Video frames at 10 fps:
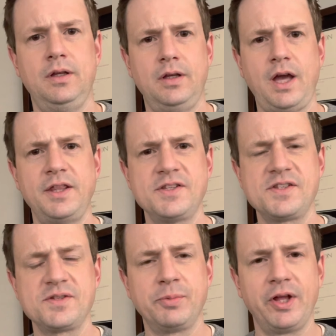Hi, this
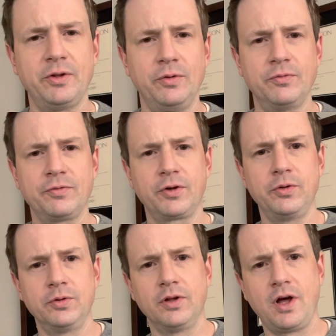is Blaine Cluten for
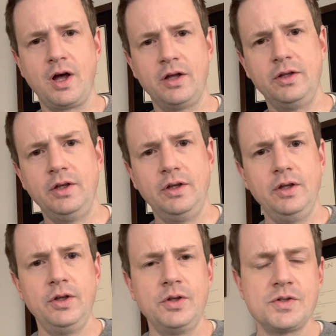Cluten Law.
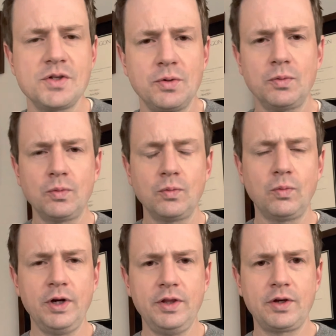So,
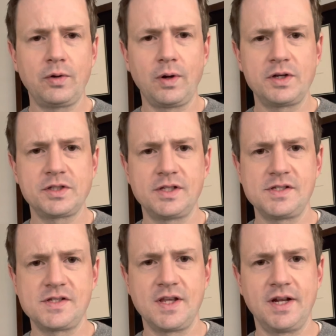one of the
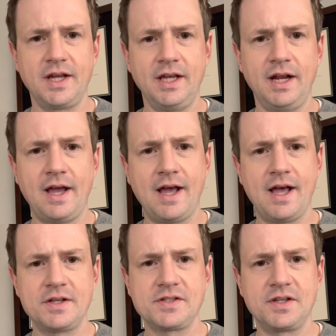questions that I get
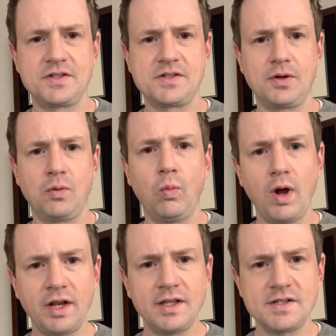asked is,
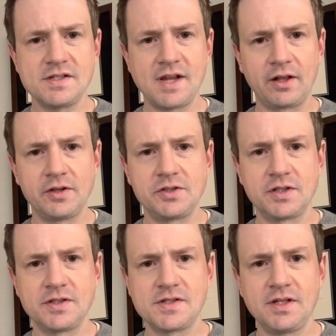what is
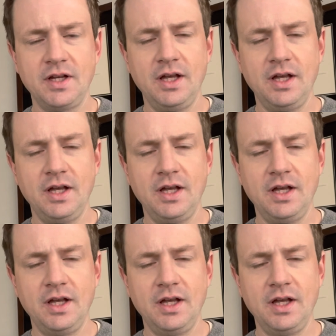negligence?